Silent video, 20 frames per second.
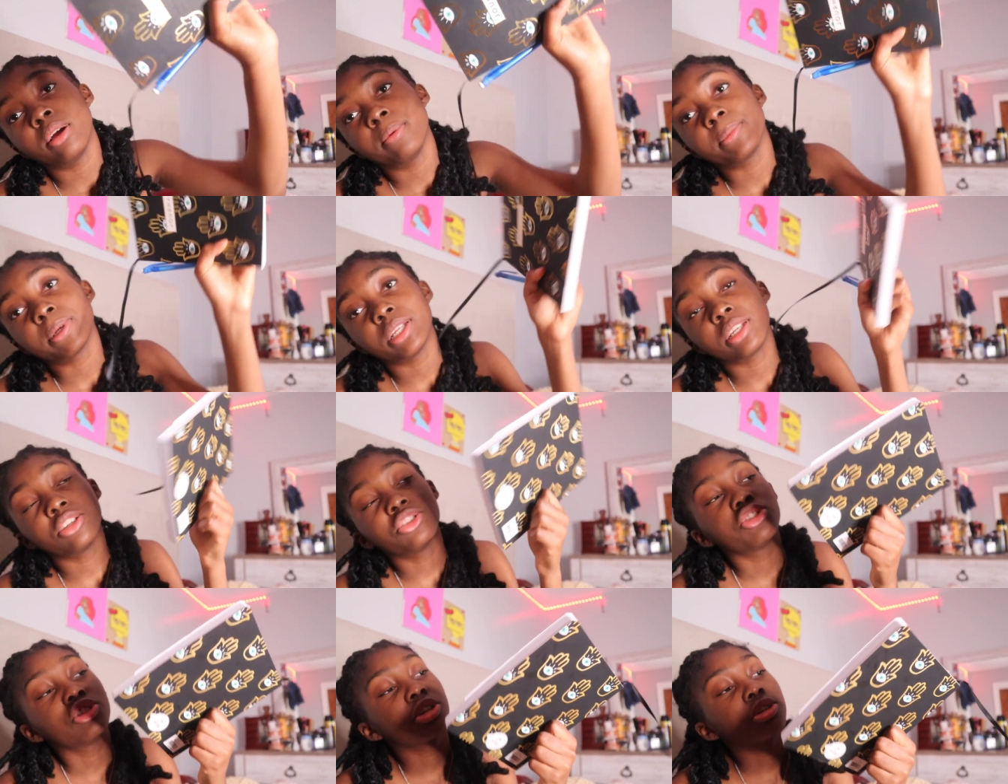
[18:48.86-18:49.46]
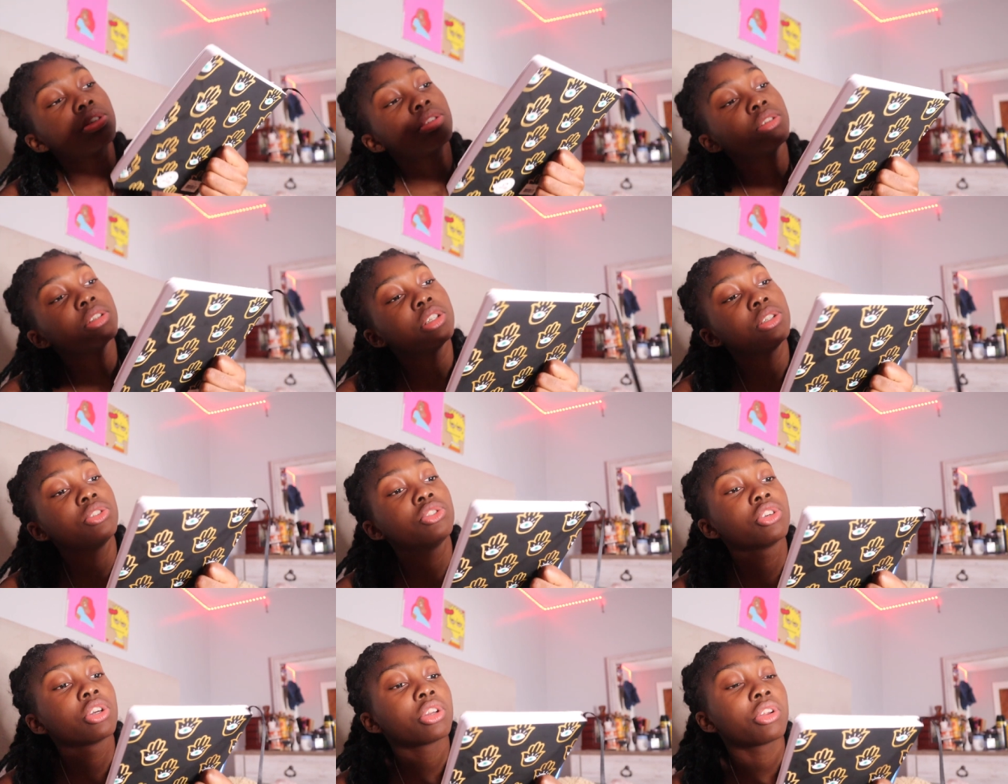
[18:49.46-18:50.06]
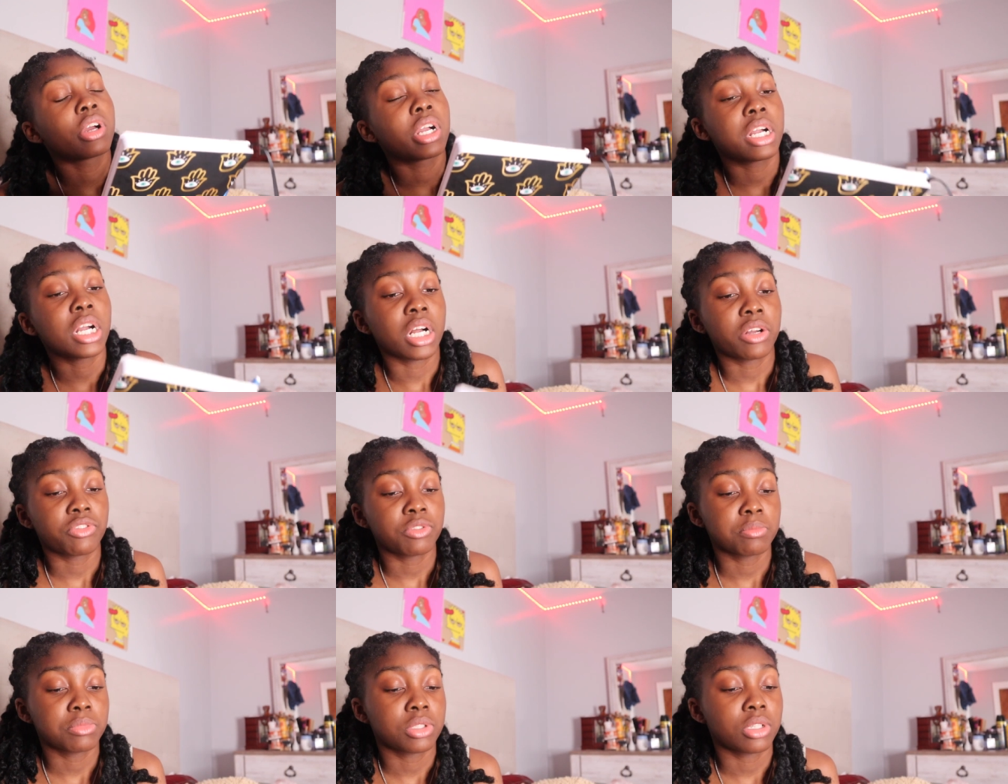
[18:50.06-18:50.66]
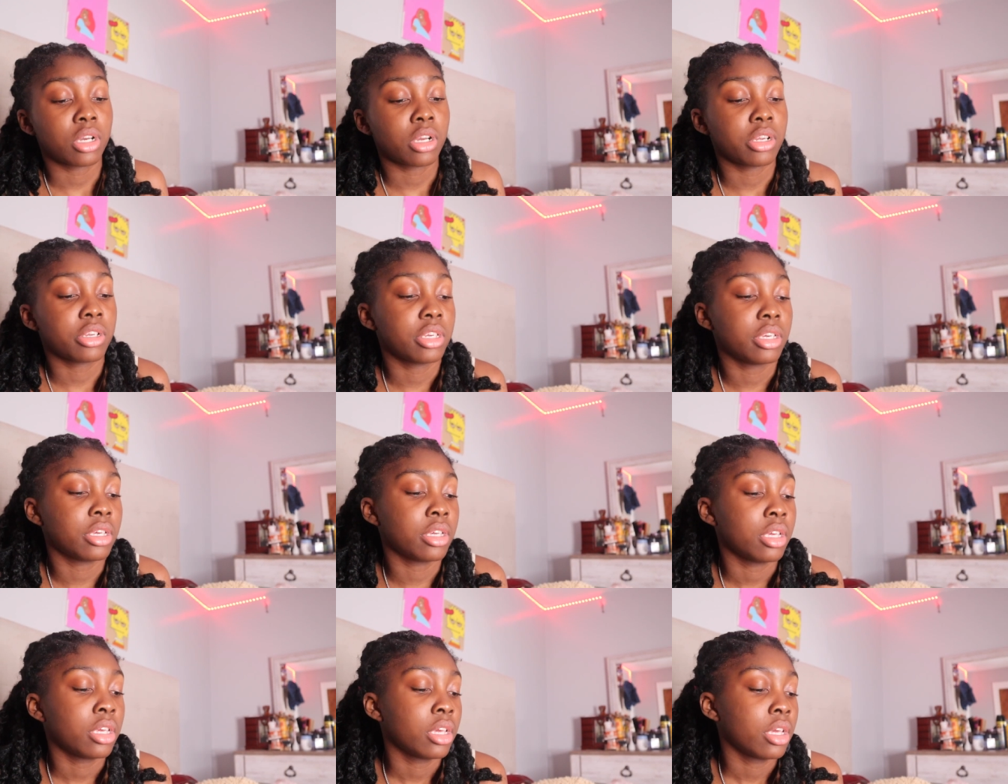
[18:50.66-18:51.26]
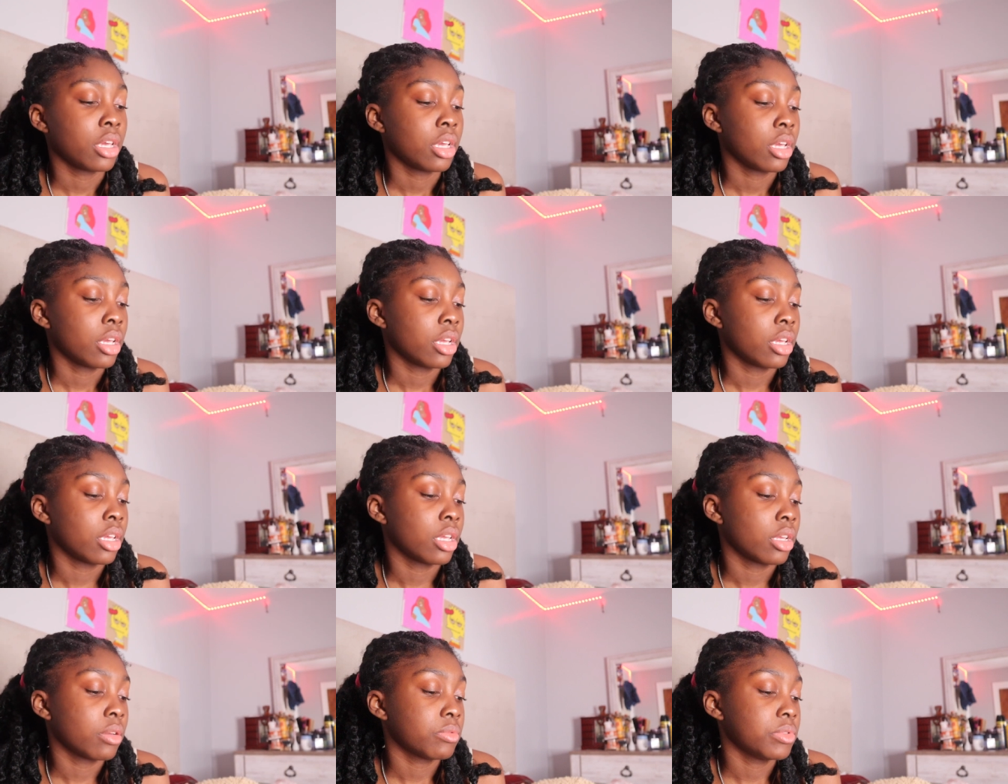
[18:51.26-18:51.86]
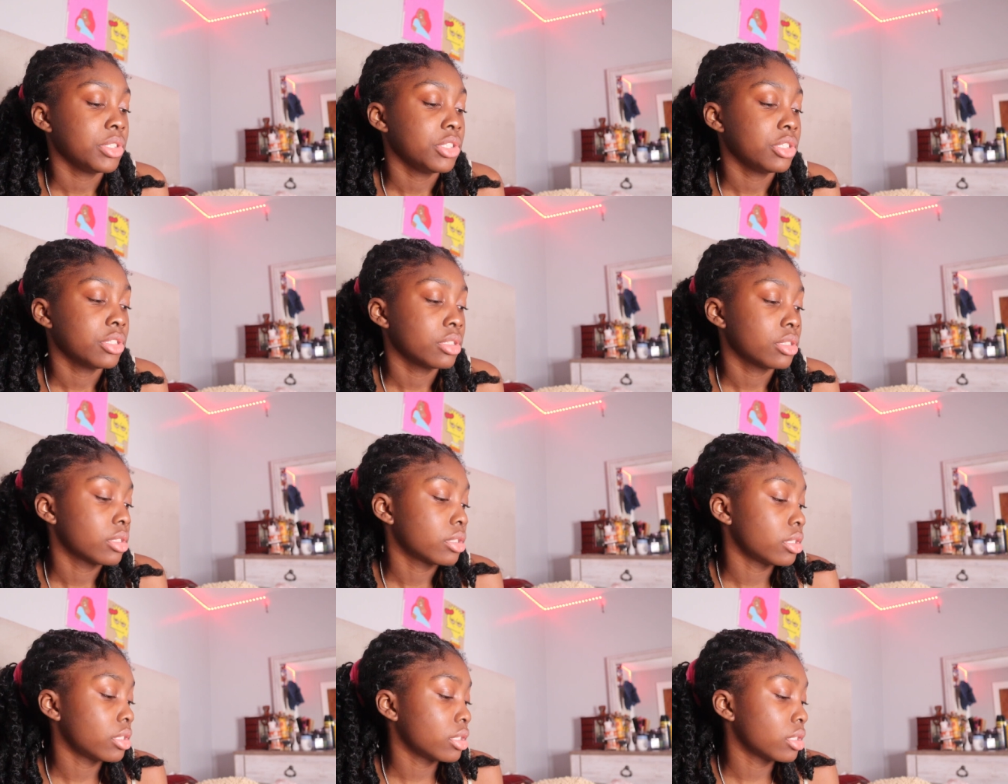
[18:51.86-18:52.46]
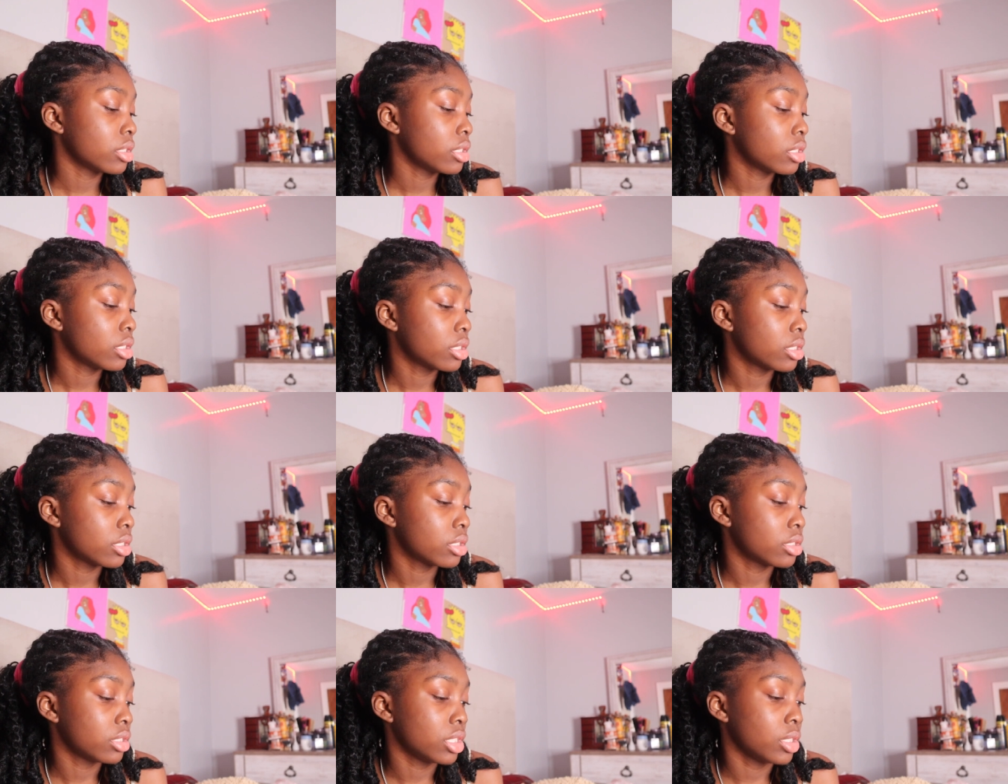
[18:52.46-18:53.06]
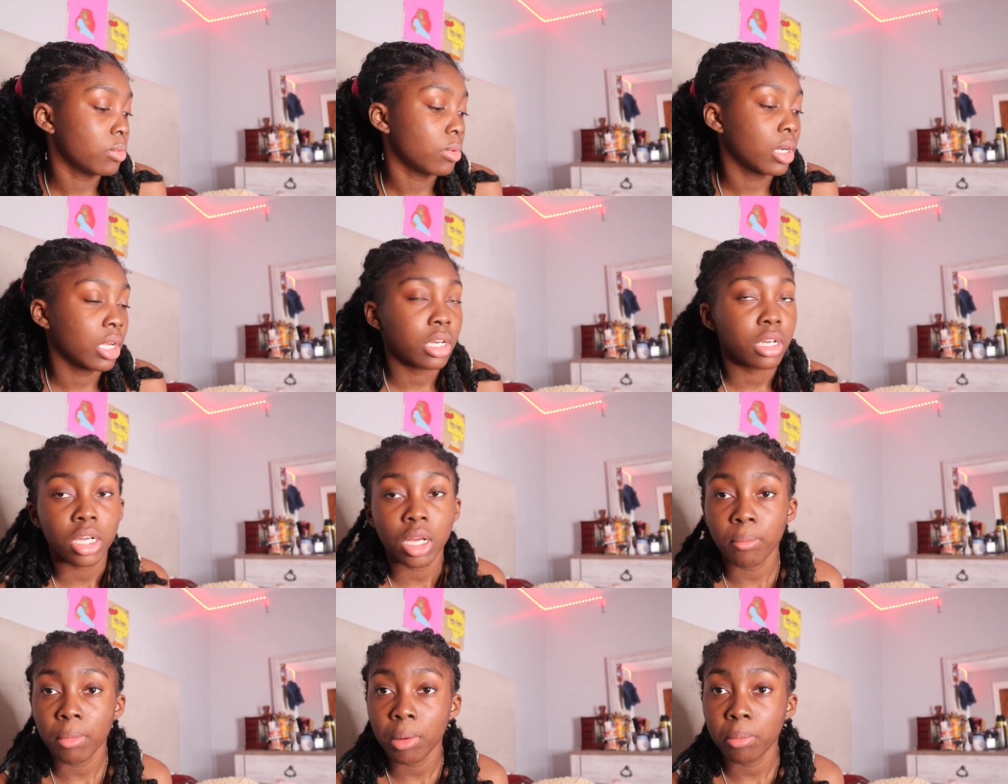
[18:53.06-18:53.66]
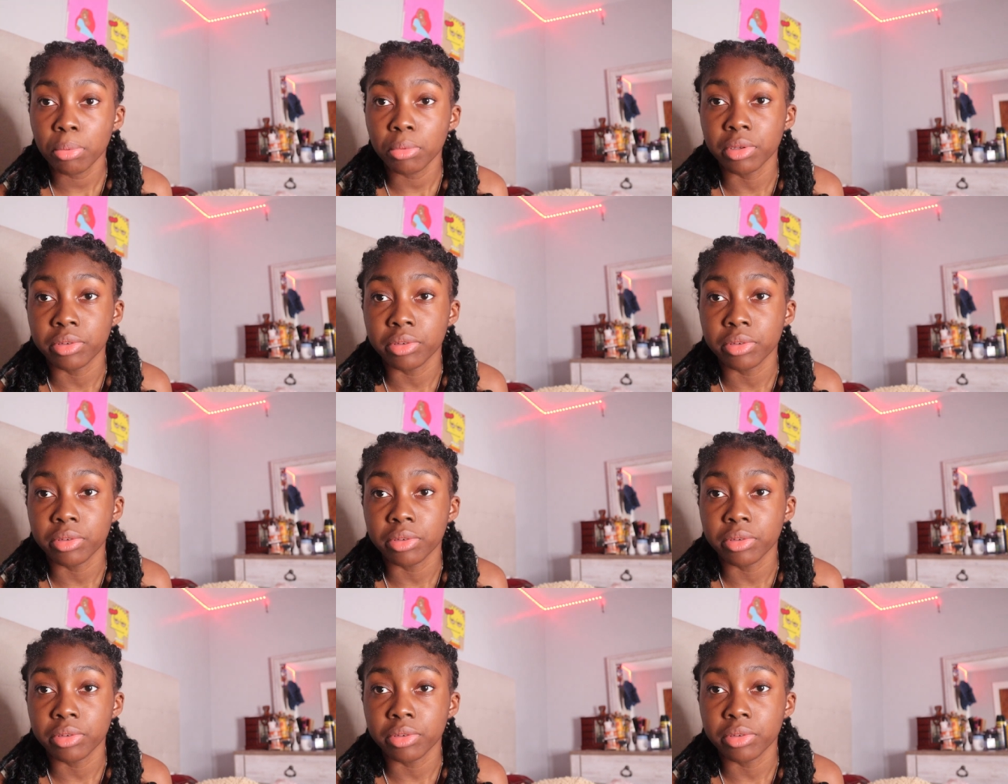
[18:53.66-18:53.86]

I'm going to journal in this journal I got from Target. And we're just going to see what I come up